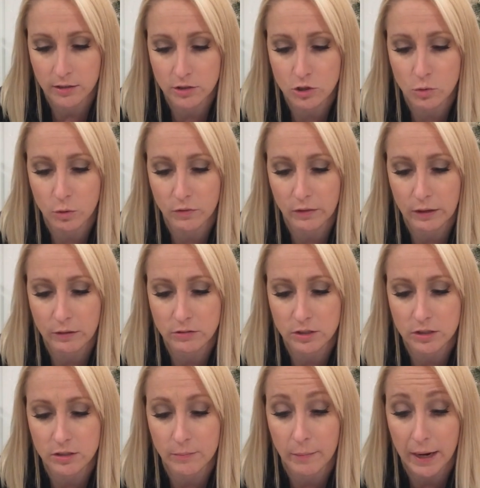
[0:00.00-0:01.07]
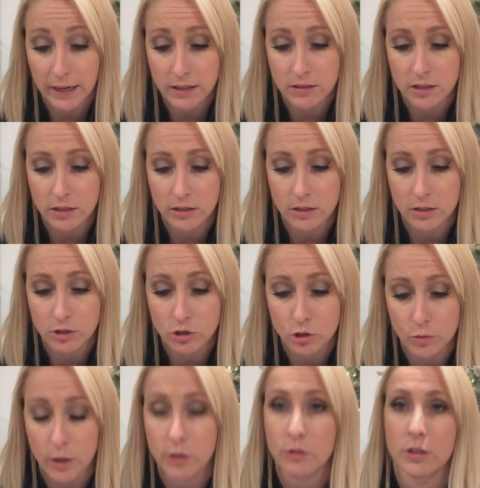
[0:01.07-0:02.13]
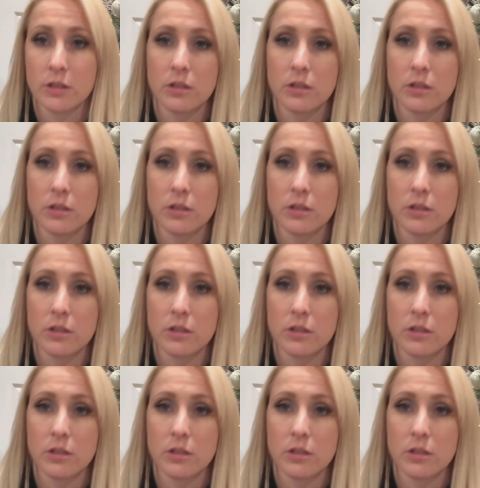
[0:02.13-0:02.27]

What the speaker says: It's 24 hours. Mine's in 200.